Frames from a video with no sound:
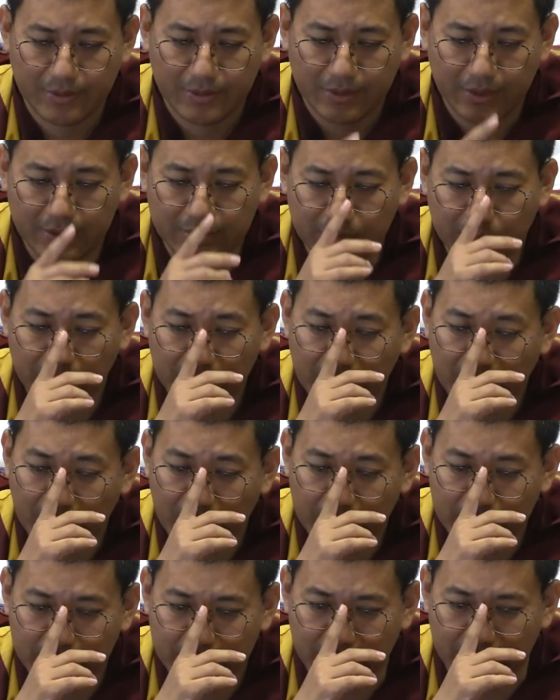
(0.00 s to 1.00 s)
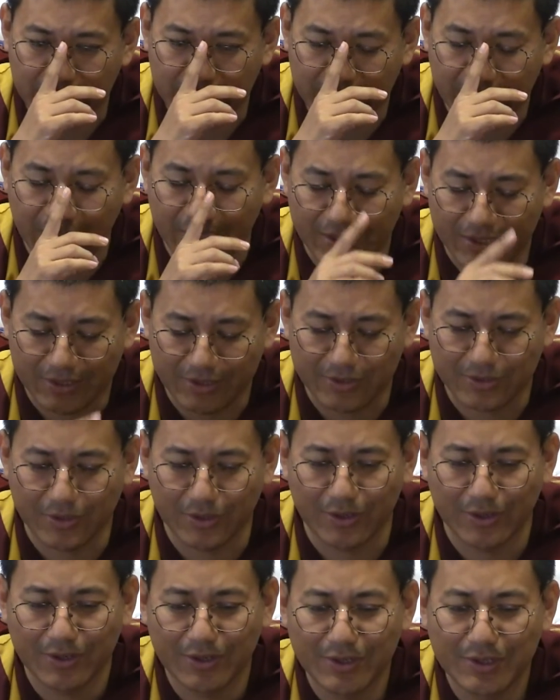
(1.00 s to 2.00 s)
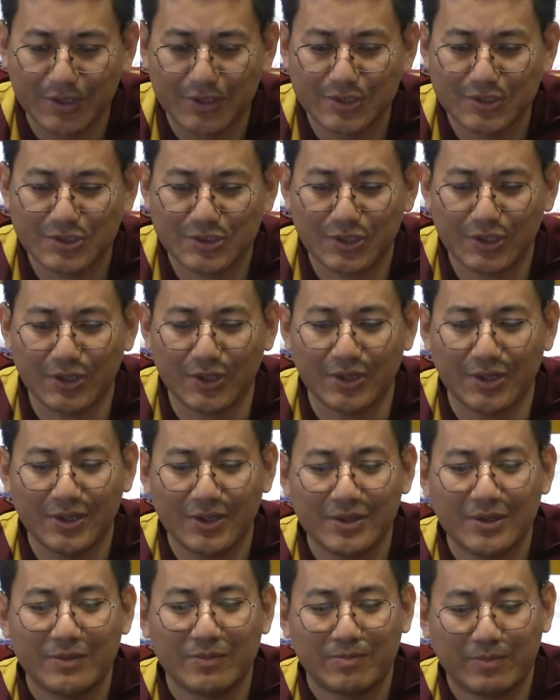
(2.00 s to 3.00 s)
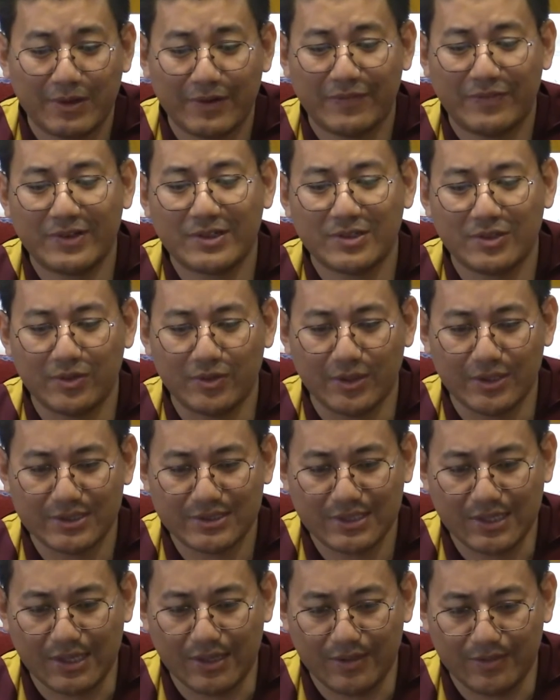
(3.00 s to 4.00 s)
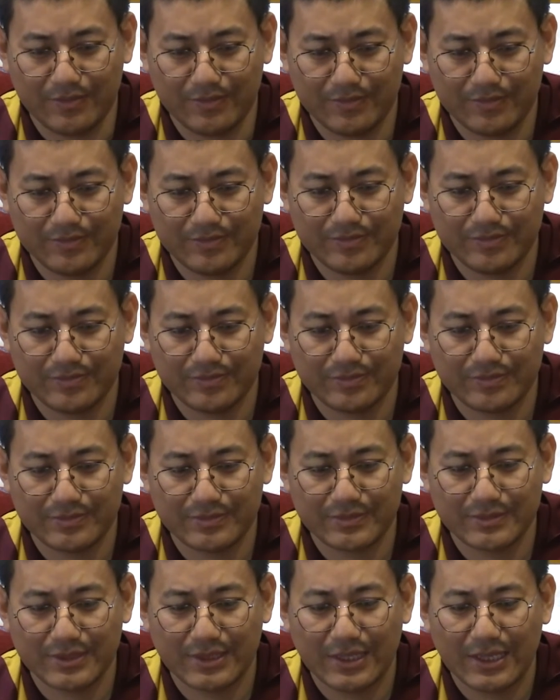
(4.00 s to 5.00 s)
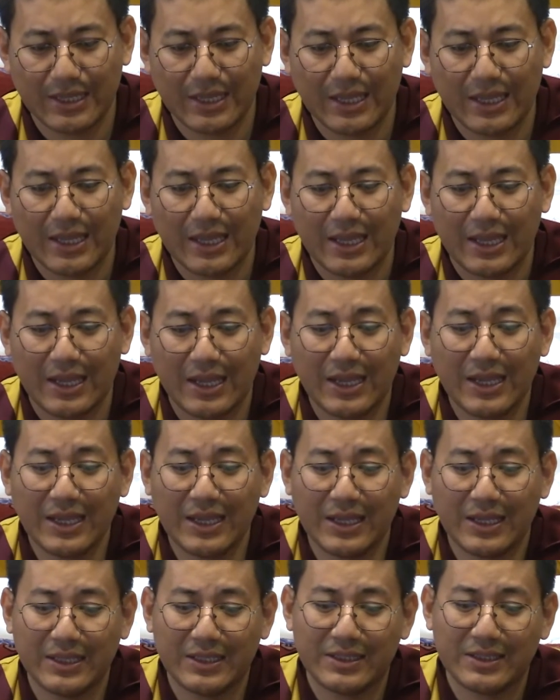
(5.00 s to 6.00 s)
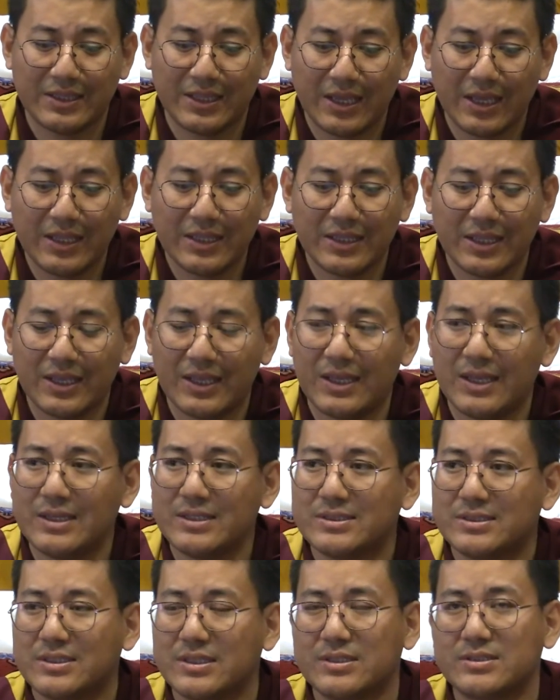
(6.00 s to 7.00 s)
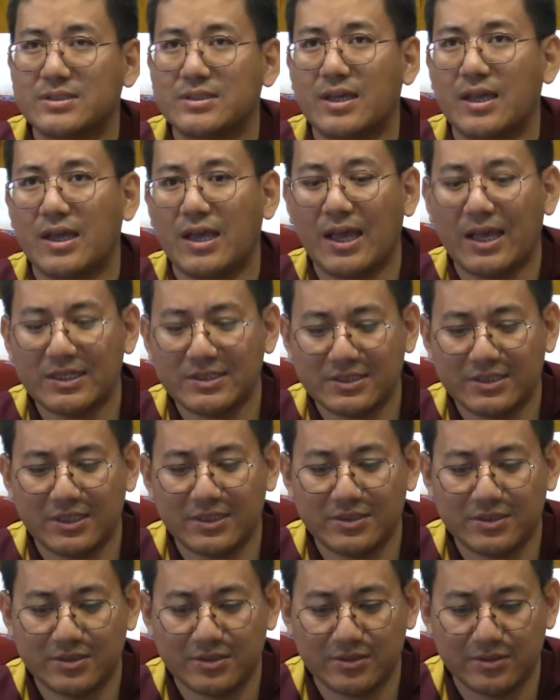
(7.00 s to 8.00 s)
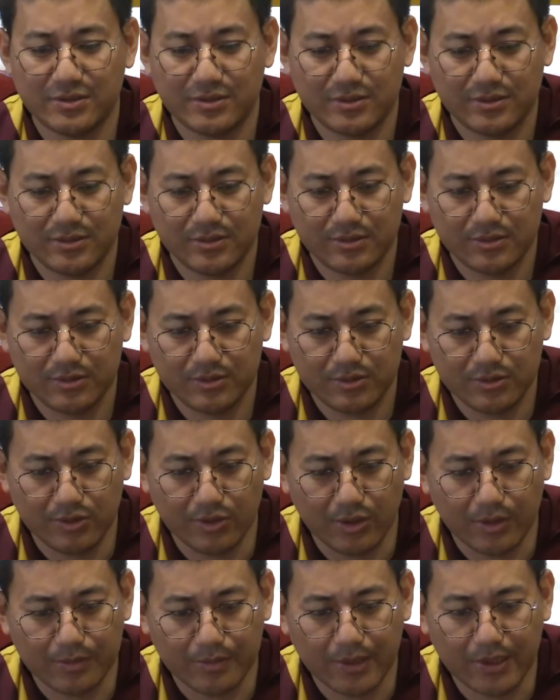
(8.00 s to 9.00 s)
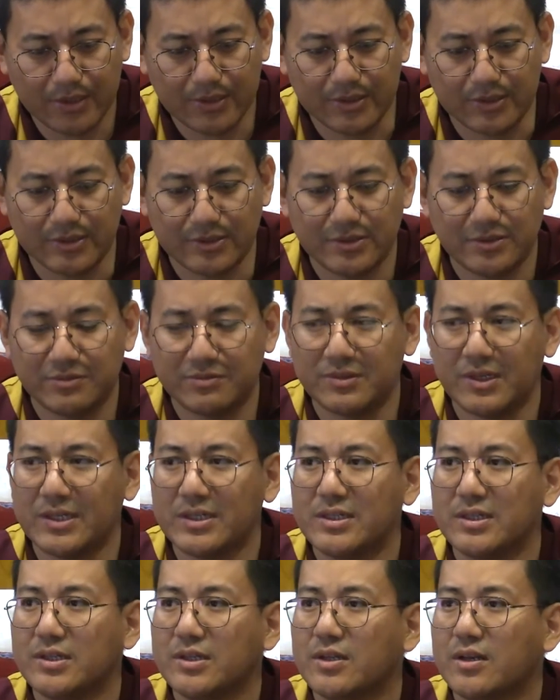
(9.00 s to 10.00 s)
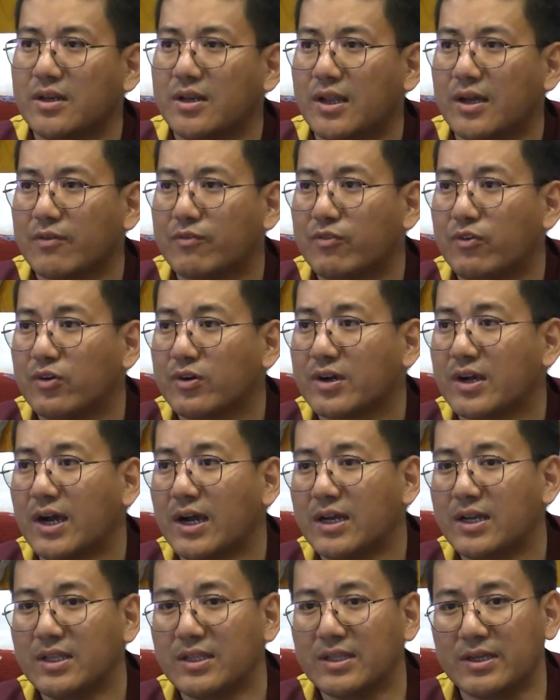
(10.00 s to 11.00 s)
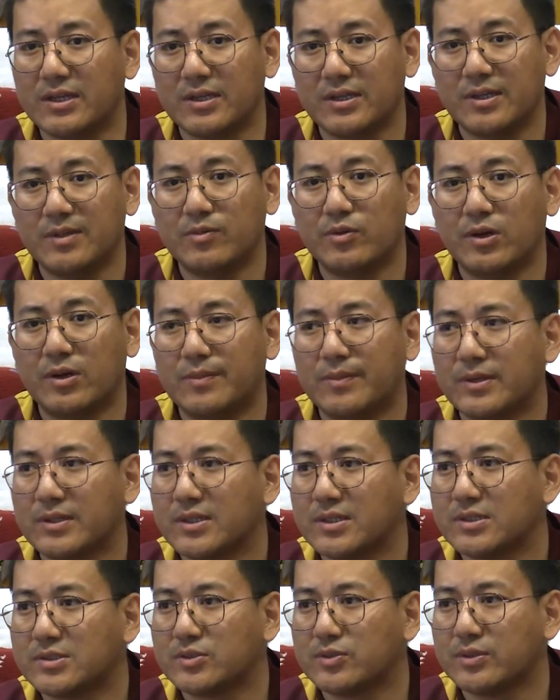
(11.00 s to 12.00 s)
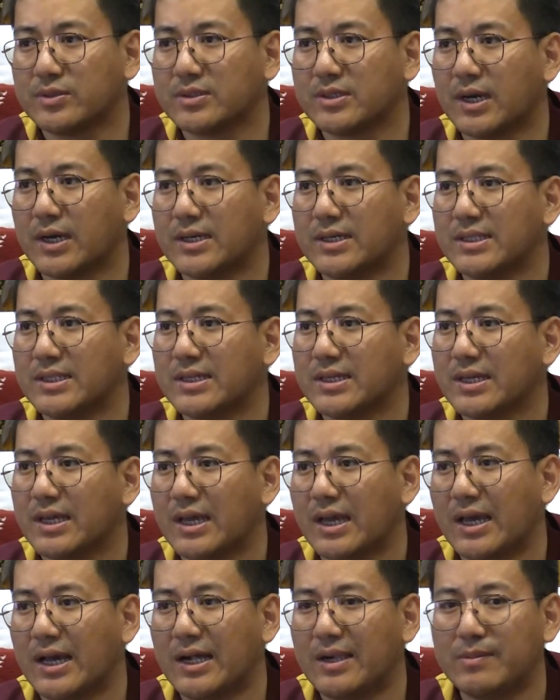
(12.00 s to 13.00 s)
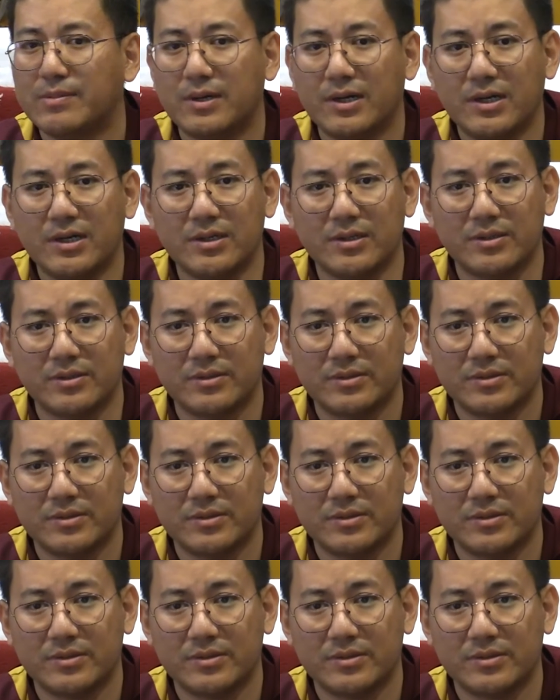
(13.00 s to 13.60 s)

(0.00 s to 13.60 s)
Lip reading: That's what I'm thinking. So perfect yourself, and then assist your mother, right? Like for gardening, if your mother is doing gardening, help her.